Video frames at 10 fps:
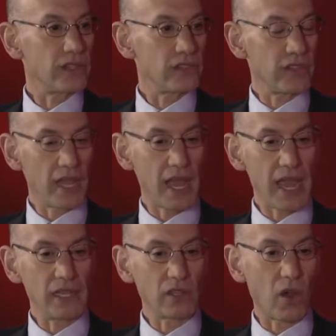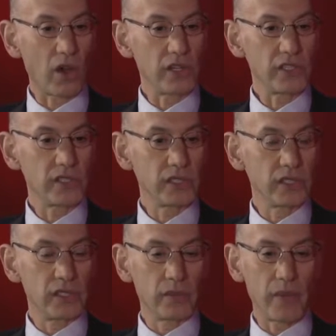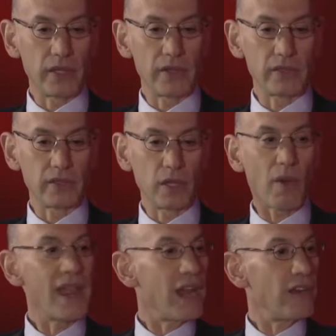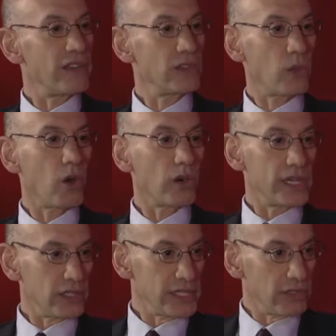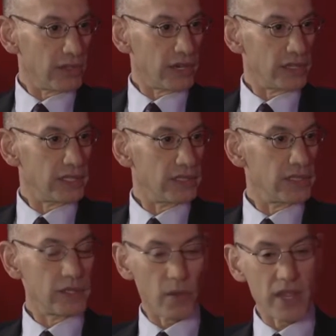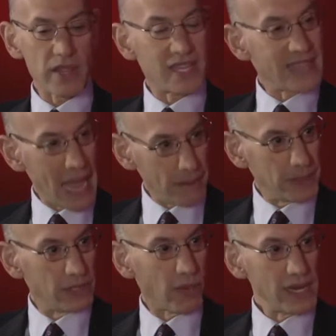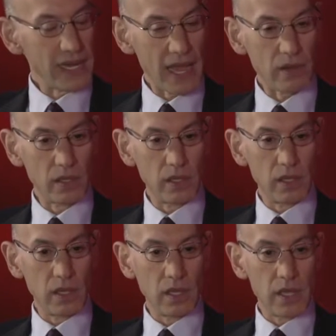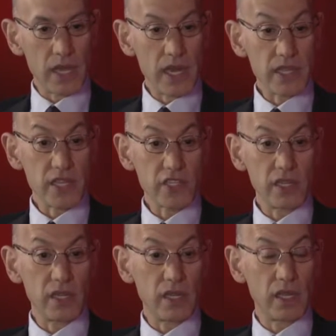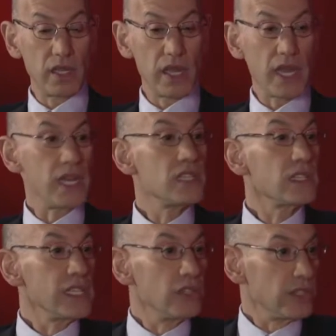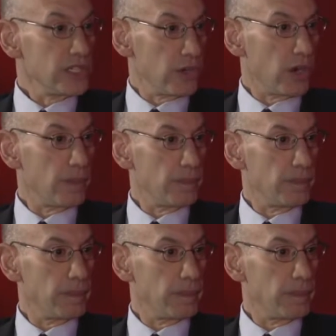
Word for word: there's a large, whether it's a gray area of the law or illegal area, that's happening right now. In addition, it is legal in Europe